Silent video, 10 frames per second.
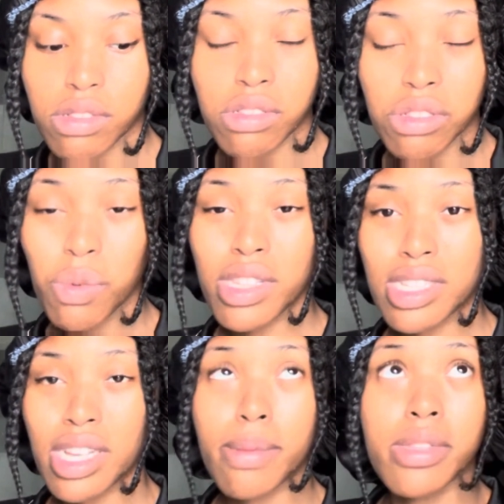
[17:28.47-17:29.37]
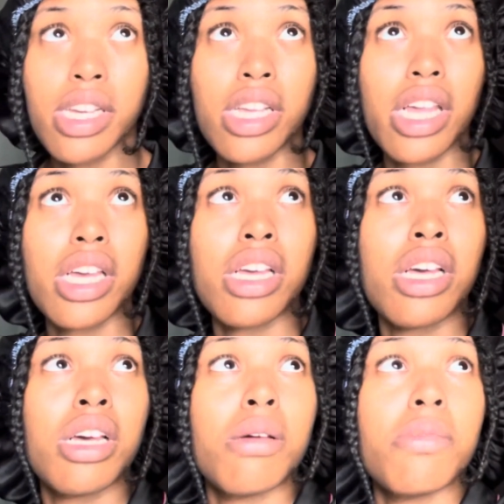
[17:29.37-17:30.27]
doing the damn thing, like
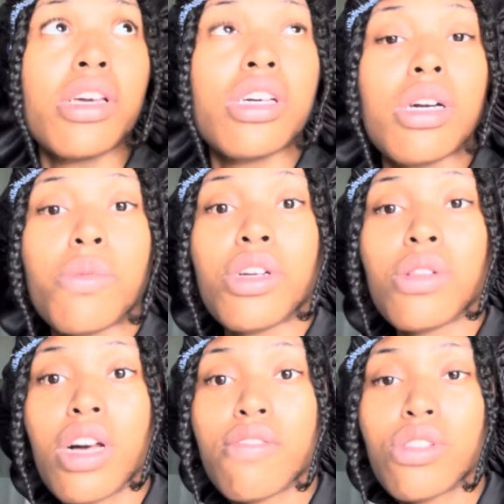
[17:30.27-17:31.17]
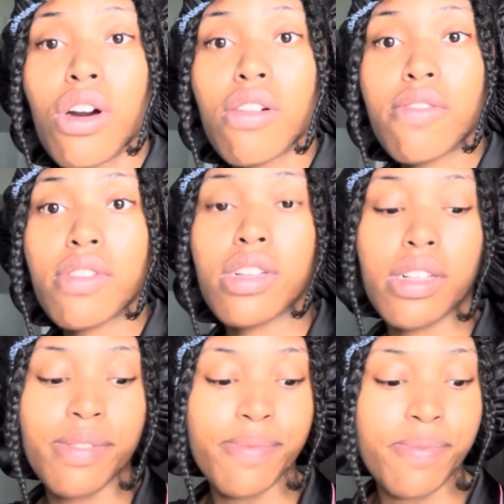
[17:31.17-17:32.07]
thinking out where you left off,
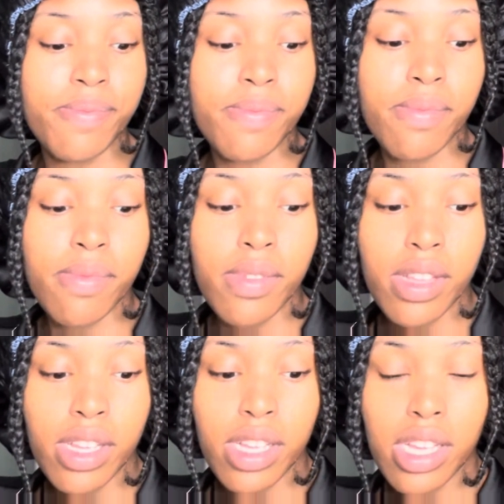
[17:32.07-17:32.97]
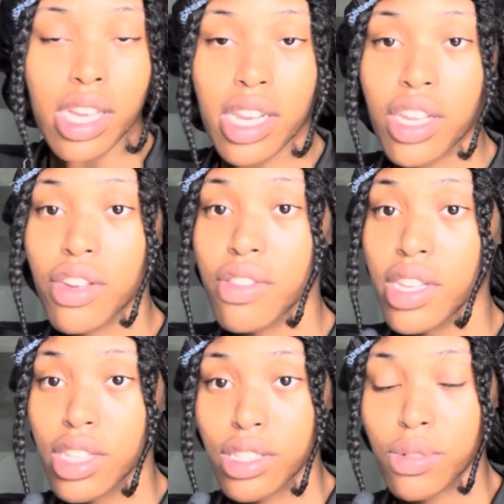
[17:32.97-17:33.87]
getting your
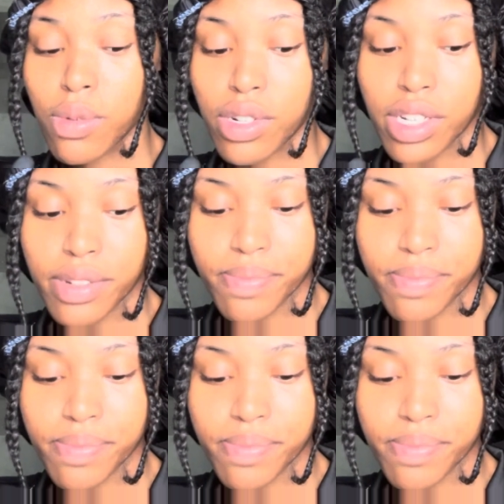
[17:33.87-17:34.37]
things in order.